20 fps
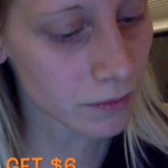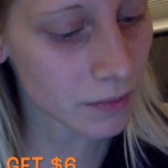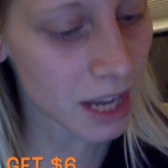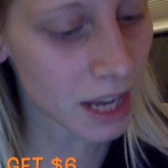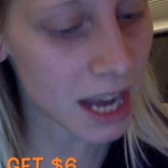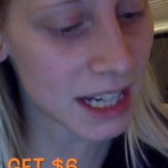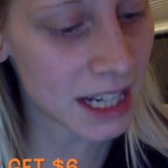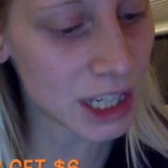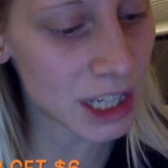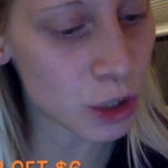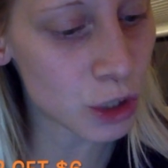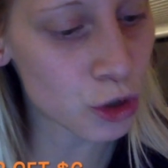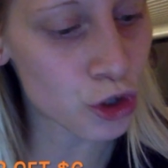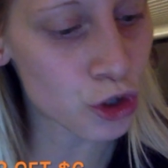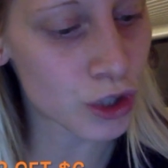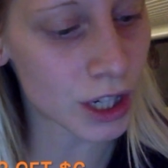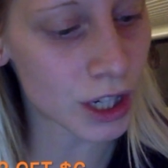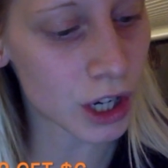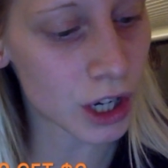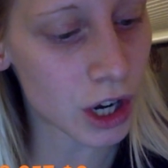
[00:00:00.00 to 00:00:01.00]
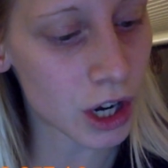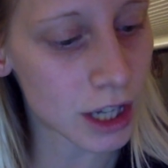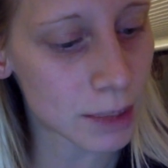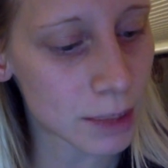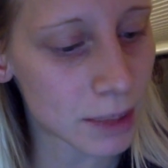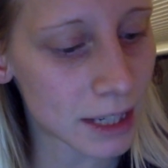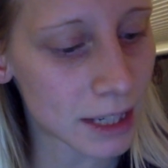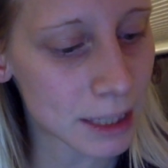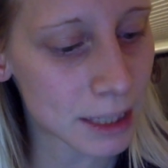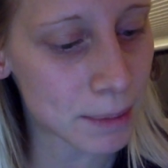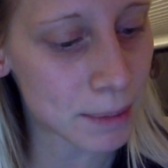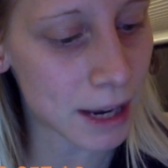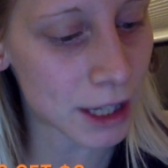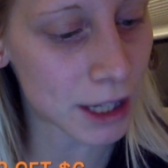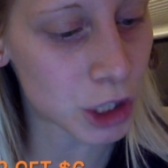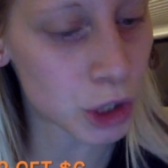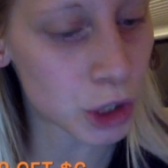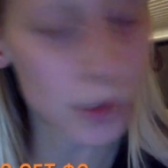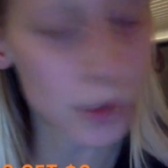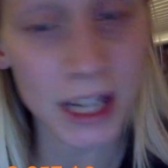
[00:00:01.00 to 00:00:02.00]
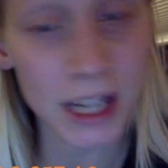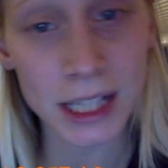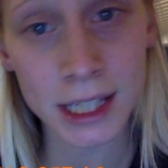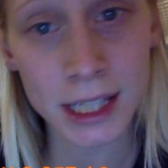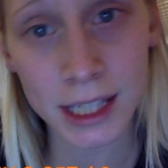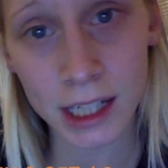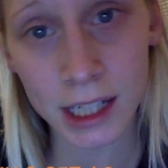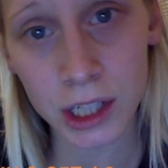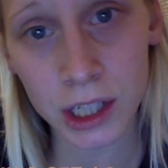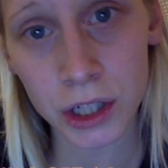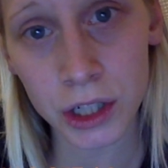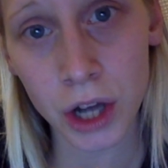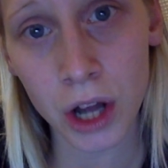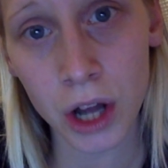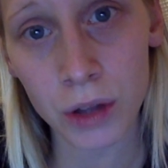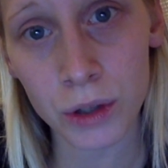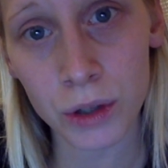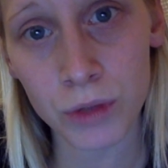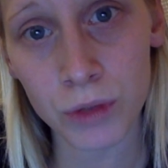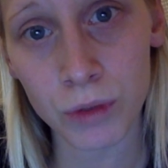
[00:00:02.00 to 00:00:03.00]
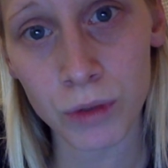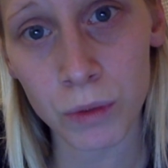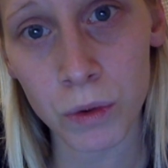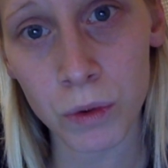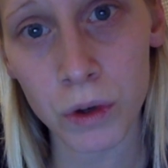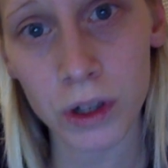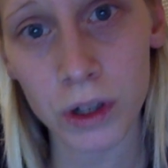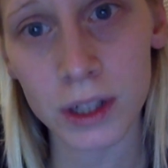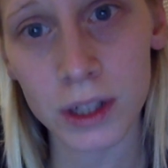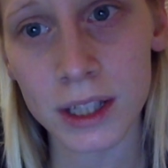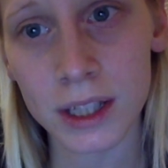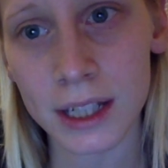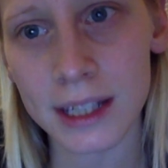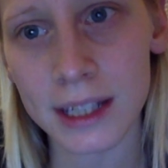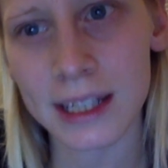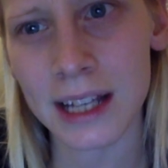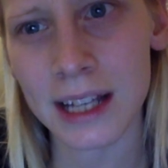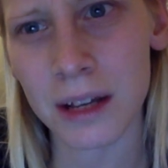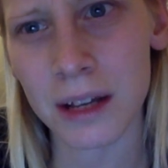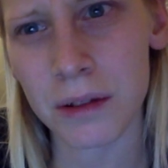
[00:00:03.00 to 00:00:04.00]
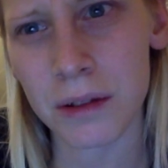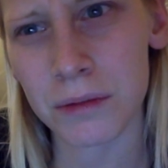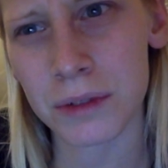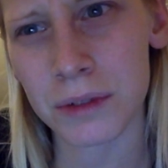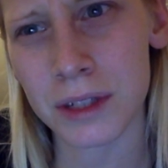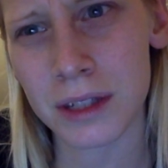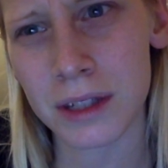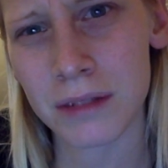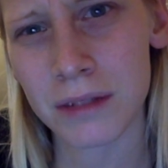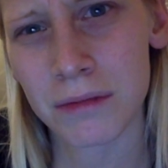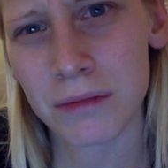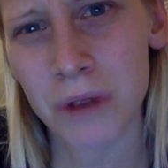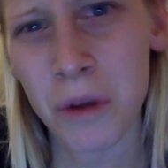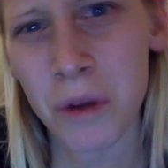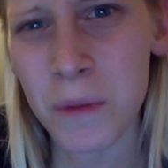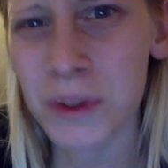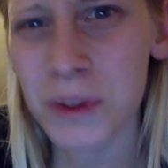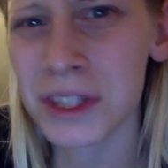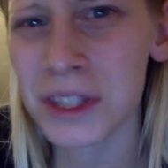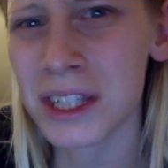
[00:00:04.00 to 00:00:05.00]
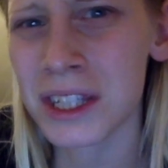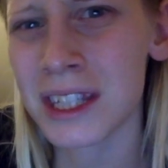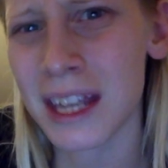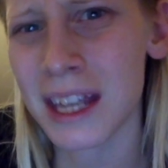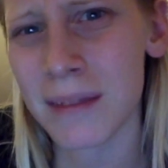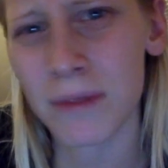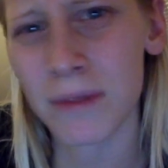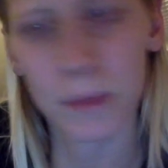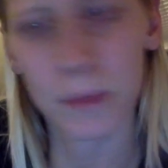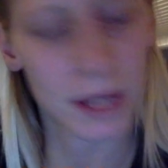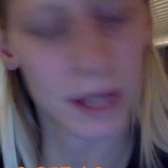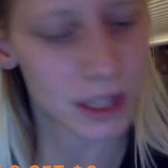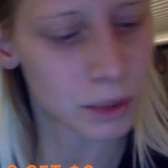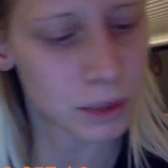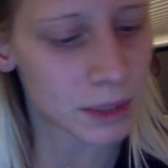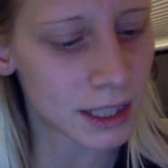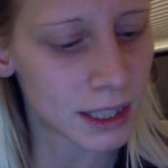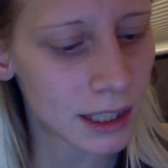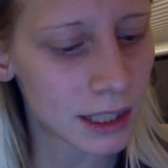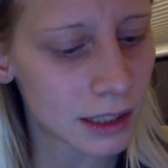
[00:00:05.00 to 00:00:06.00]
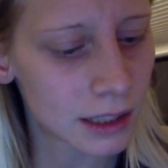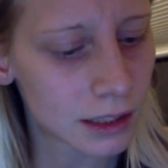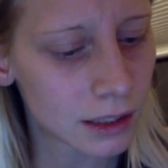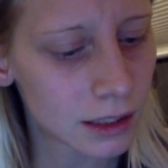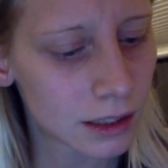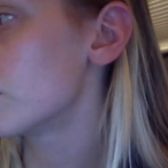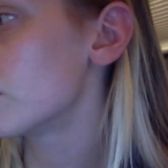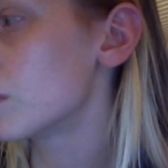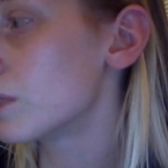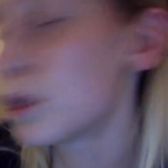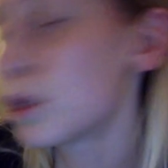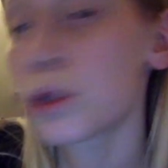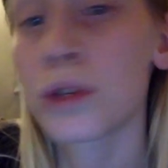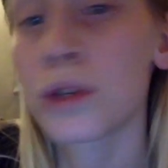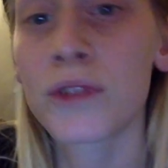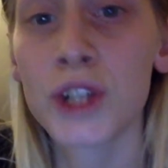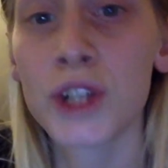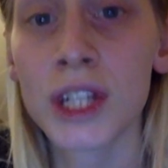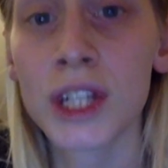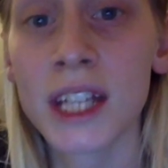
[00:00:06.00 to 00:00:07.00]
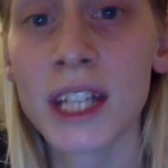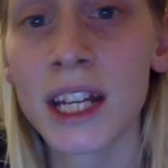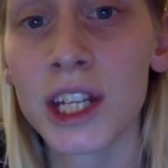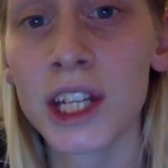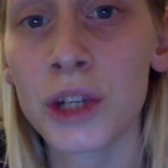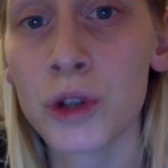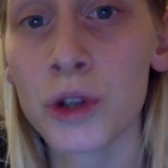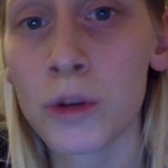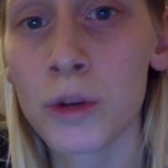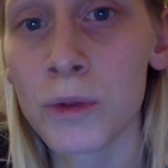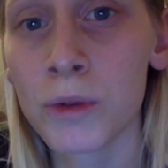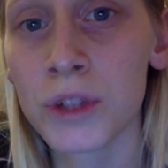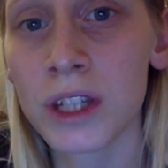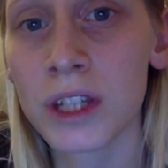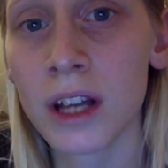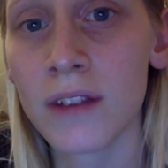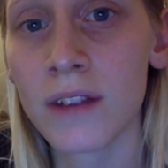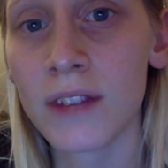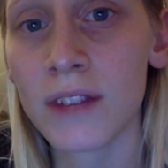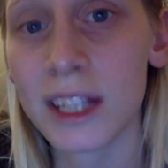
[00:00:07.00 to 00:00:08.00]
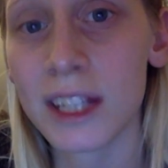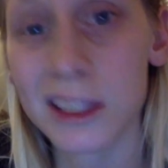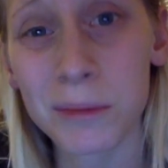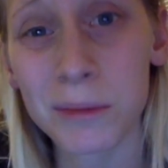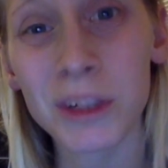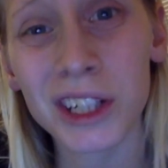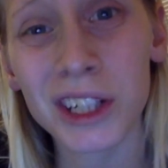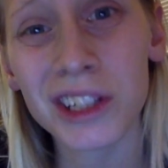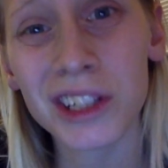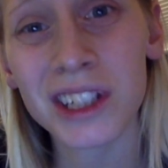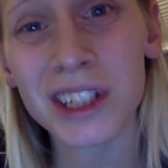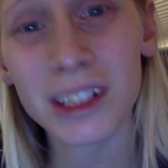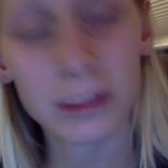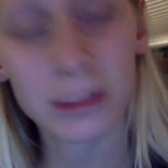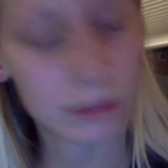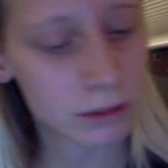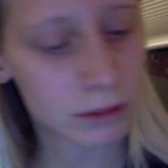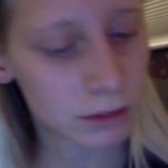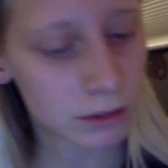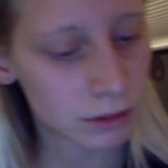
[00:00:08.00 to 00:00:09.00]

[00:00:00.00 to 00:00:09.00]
Any Neutrogena Cosmetics buy two, get $6 rewards. That sounds almost the same from last week. So if you're just getting your normal stuff, that's a pretty good deal.